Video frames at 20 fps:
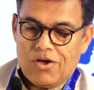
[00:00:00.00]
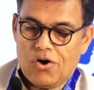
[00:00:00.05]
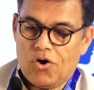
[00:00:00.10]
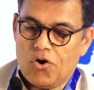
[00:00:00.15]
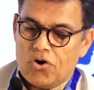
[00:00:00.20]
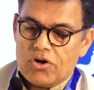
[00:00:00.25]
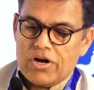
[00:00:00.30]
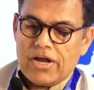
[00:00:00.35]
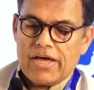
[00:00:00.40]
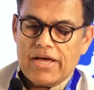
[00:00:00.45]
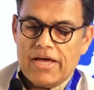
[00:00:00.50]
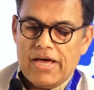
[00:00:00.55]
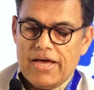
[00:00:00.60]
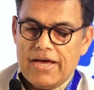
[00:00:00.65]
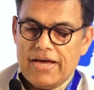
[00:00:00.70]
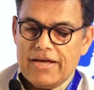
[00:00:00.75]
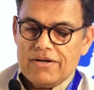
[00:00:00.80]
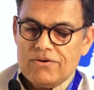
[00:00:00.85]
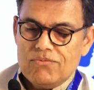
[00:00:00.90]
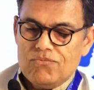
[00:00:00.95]
All I
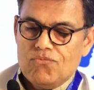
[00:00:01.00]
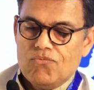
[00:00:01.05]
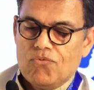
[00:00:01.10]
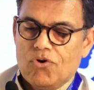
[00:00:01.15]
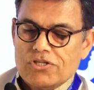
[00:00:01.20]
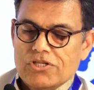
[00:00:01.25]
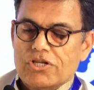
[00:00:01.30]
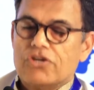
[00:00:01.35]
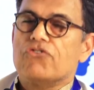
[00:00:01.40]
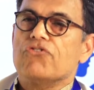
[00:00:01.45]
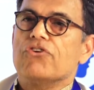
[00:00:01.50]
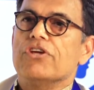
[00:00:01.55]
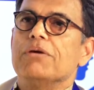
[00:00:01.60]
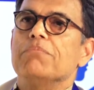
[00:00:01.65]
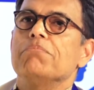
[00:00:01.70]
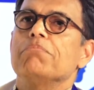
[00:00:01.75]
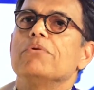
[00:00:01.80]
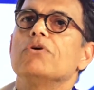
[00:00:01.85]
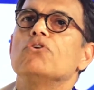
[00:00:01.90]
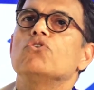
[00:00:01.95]
had was a
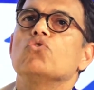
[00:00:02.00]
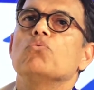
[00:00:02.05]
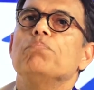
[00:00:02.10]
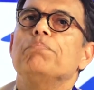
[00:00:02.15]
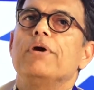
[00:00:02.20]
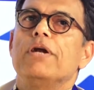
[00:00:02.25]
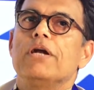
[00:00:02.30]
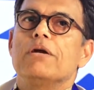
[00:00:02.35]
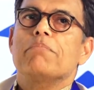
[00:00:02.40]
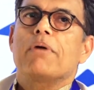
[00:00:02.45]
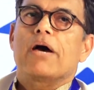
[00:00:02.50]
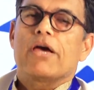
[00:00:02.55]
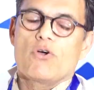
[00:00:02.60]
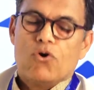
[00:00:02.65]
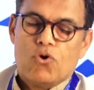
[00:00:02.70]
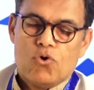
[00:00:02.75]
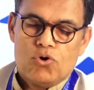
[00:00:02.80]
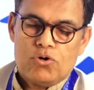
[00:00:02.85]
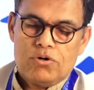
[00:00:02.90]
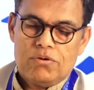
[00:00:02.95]
dream to build my
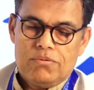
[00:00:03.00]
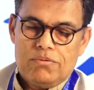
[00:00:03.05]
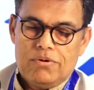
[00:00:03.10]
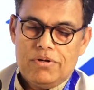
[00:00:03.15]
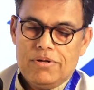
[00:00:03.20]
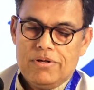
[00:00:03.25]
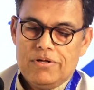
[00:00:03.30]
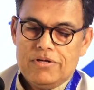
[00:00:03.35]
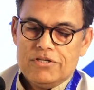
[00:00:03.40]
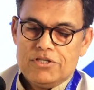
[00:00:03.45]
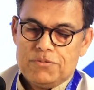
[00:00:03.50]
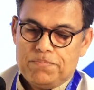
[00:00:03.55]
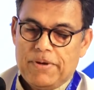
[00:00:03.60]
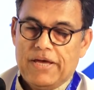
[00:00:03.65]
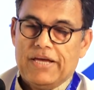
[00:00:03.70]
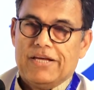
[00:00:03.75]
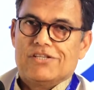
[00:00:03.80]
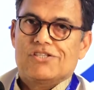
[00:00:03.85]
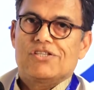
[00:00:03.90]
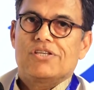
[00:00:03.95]
own
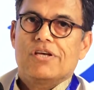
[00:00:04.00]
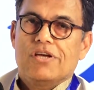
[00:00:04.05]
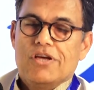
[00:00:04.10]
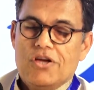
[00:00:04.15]
space,